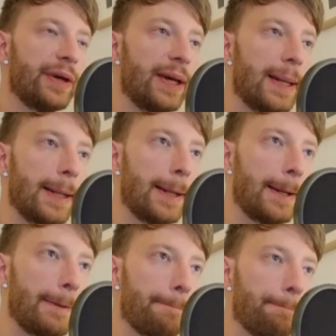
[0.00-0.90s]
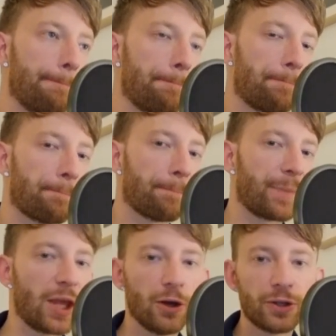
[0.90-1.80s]
on
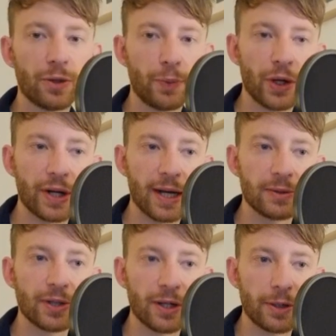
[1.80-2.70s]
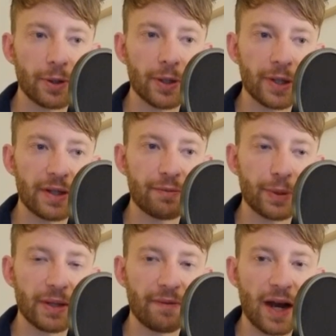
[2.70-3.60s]
your burnout, on your own, a
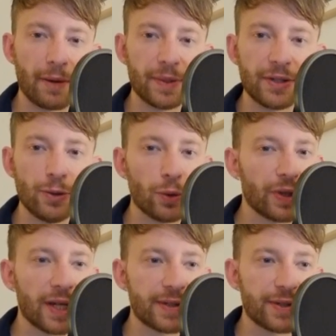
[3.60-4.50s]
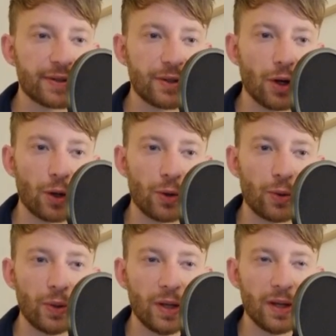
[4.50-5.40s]
different environment. You will not
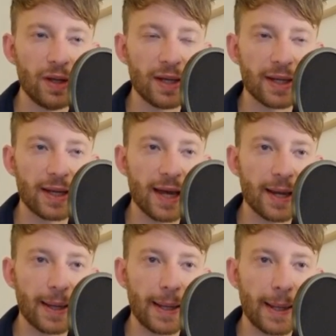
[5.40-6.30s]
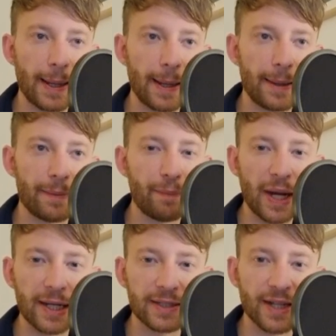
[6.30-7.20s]
go get a
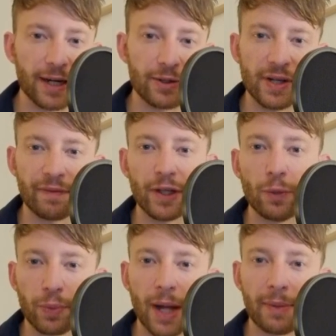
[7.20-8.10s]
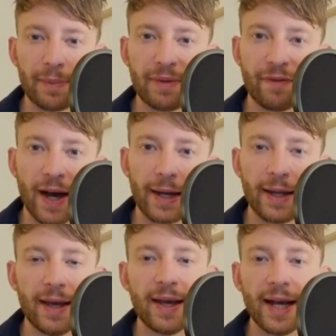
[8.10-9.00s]
panic attack or something, you'll probably be fine.
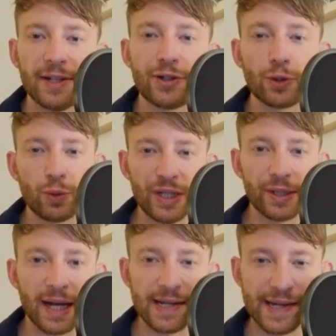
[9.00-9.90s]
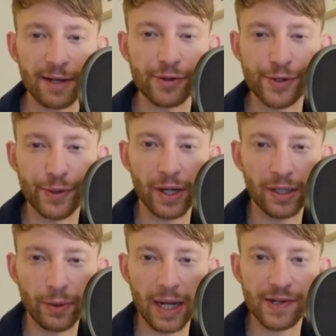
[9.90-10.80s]
And you'll realize how strong
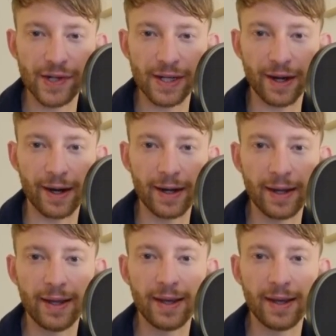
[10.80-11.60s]
you actually are,